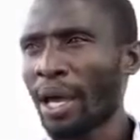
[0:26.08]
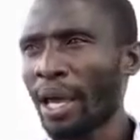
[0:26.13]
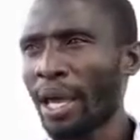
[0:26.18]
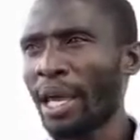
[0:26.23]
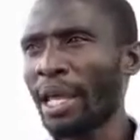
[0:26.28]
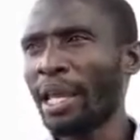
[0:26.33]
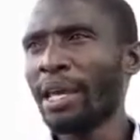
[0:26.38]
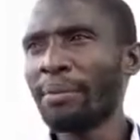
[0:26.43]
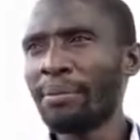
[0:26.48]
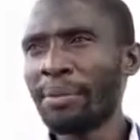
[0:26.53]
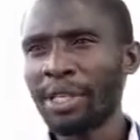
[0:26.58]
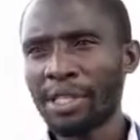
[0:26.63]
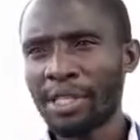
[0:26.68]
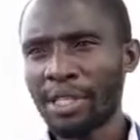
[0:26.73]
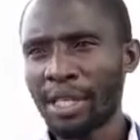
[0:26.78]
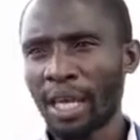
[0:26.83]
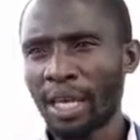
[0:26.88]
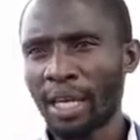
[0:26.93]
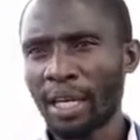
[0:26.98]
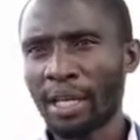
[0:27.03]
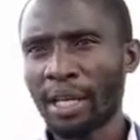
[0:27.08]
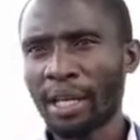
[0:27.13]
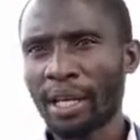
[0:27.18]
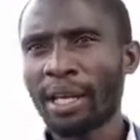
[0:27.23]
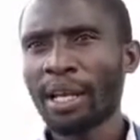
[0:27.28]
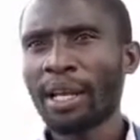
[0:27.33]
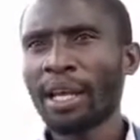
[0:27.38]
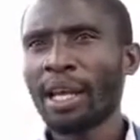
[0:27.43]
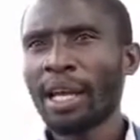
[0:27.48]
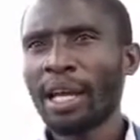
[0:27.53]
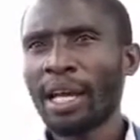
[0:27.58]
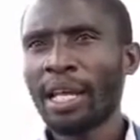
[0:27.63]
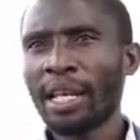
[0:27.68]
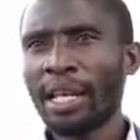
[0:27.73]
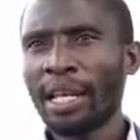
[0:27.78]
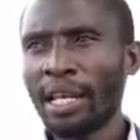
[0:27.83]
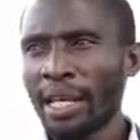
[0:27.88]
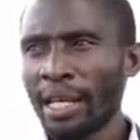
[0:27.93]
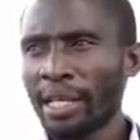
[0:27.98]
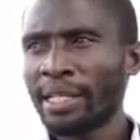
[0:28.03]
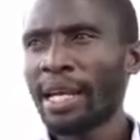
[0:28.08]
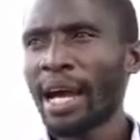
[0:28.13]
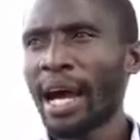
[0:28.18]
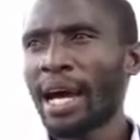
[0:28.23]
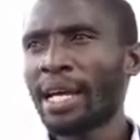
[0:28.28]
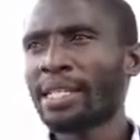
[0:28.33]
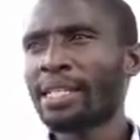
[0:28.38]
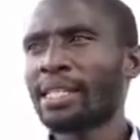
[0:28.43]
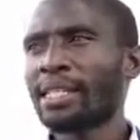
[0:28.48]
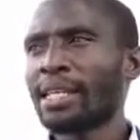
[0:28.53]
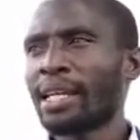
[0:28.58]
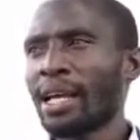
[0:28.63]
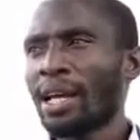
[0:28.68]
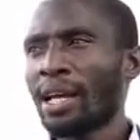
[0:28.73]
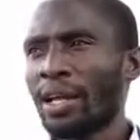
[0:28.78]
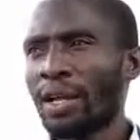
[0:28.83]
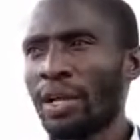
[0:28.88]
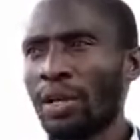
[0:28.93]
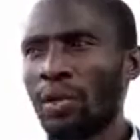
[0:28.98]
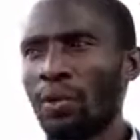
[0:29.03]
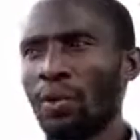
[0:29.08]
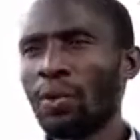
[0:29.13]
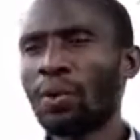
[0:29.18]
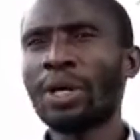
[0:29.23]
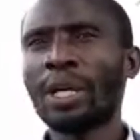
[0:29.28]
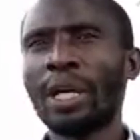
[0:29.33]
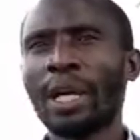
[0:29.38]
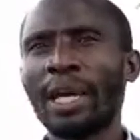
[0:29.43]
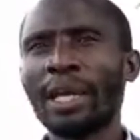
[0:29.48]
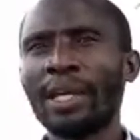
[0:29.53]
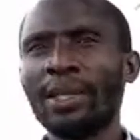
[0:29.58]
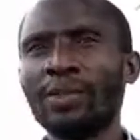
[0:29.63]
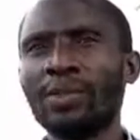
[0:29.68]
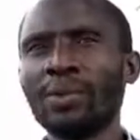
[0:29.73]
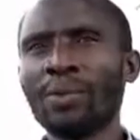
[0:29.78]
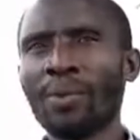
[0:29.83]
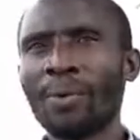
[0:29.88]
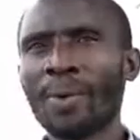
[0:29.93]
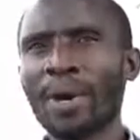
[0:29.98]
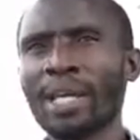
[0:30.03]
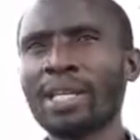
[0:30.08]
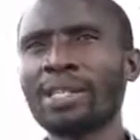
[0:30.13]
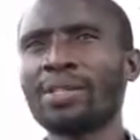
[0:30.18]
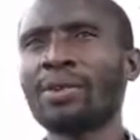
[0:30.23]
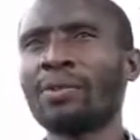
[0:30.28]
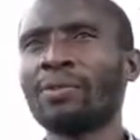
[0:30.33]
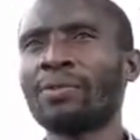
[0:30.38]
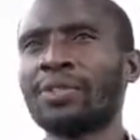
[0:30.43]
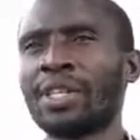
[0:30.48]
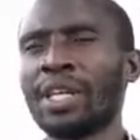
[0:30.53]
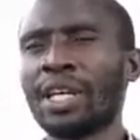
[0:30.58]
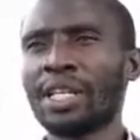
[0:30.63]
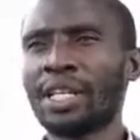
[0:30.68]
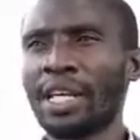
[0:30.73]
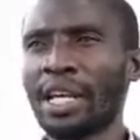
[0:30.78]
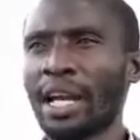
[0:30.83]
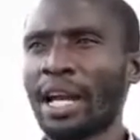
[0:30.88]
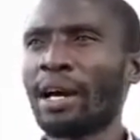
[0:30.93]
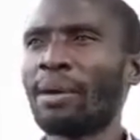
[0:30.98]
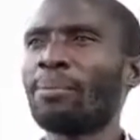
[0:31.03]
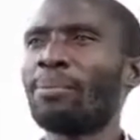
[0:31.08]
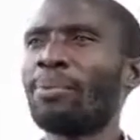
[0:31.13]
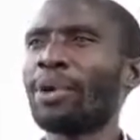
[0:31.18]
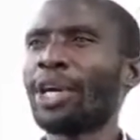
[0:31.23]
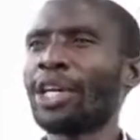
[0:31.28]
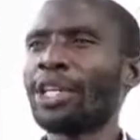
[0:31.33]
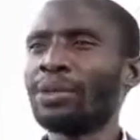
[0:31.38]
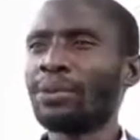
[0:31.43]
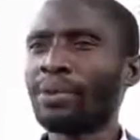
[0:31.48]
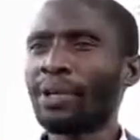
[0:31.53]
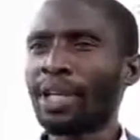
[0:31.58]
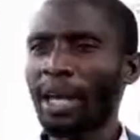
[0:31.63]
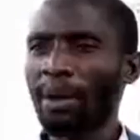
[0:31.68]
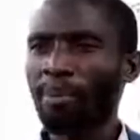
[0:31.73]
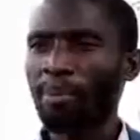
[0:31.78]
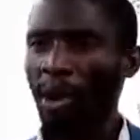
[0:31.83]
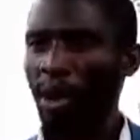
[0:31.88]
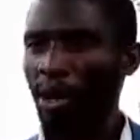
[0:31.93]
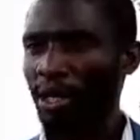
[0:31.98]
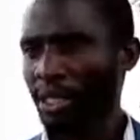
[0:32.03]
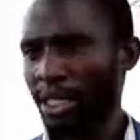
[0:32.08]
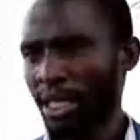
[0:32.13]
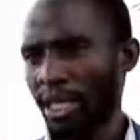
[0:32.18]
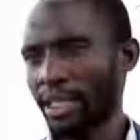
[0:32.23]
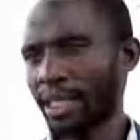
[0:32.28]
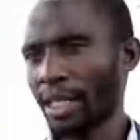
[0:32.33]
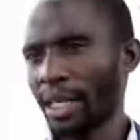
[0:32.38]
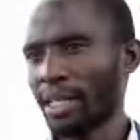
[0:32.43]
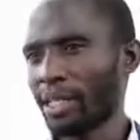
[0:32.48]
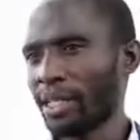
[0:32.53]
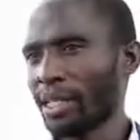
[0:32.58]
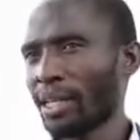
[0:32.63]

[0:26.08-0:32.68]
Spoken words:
LM is saying, let us look into ways of setting up a nuclear power station.